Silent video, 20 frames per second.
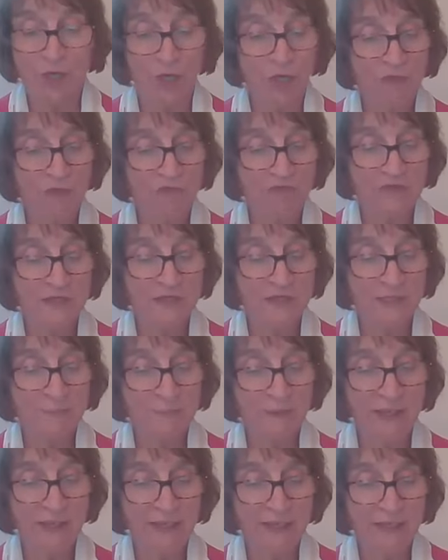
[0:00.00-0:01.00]
we are
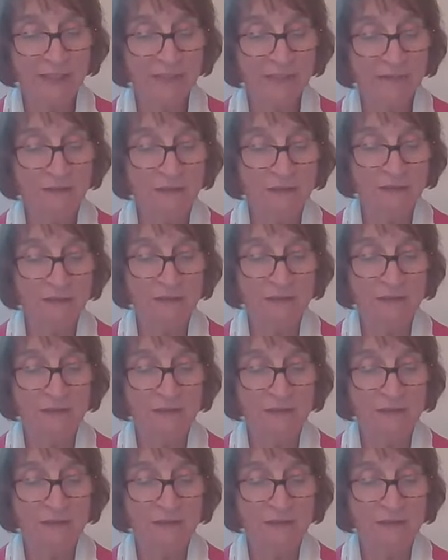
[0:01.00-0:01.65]
feeling pain,